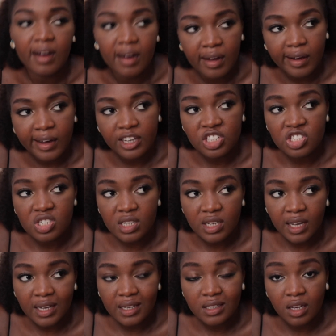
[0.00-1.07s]
I usually
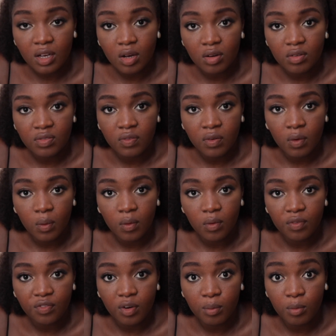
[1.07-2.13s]
get a day off
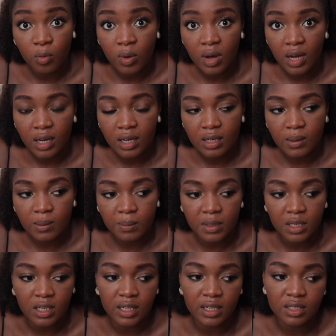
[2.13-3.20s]
from work
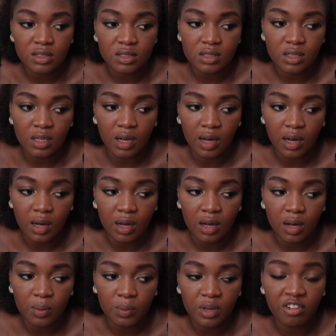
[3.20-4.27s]
because
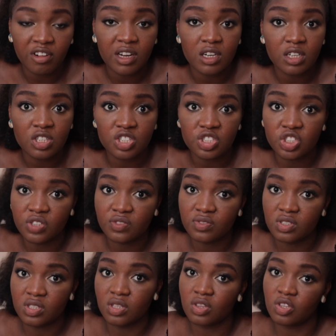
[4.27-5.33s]
we're running
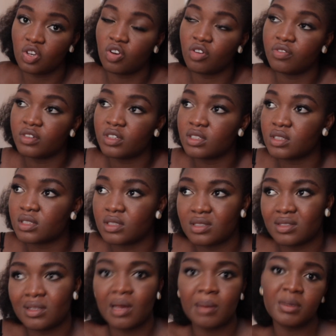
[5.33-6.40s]
shifts in the office.
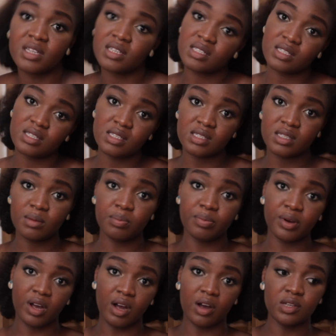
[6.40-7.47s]
I mean, since the
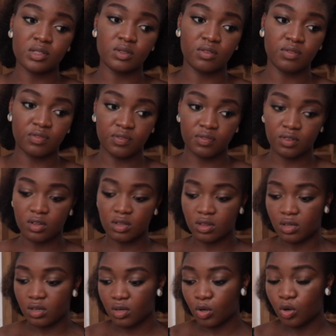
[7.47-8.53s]
breakout of
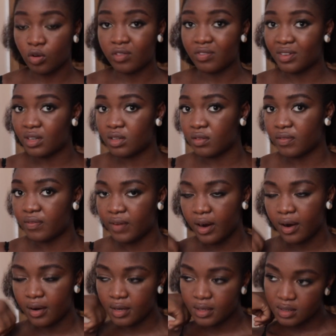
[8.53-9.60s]
the
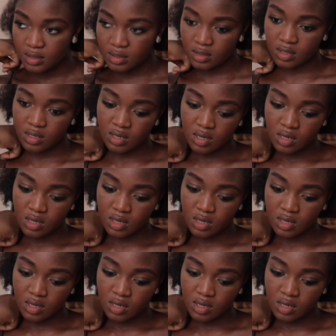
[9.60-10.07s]
coronavirus,